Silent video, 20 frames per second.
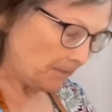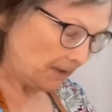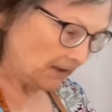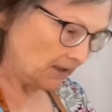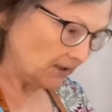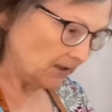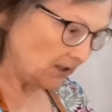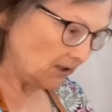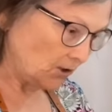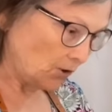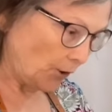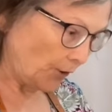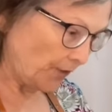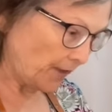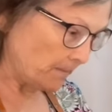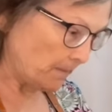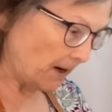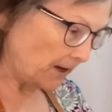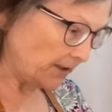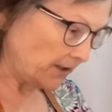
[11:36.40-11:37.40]
this has got the
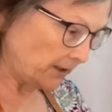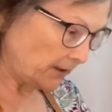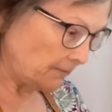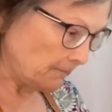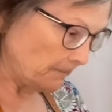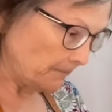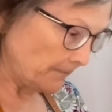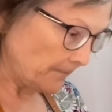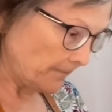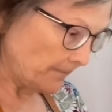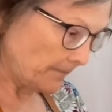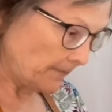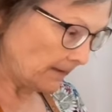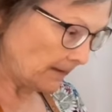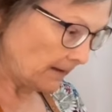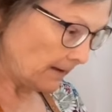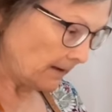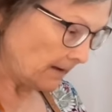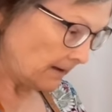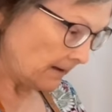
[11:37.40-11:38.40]
most,
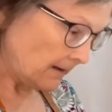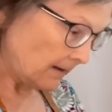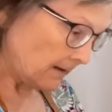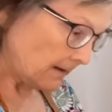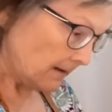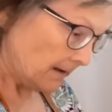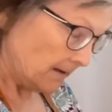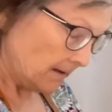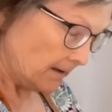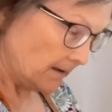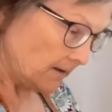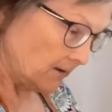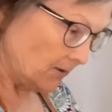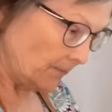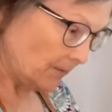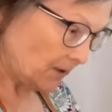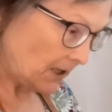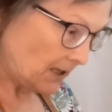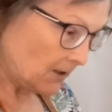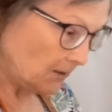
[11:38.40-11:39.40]

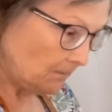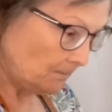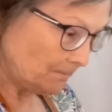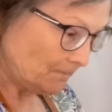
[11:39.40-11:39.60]
oops, hang on,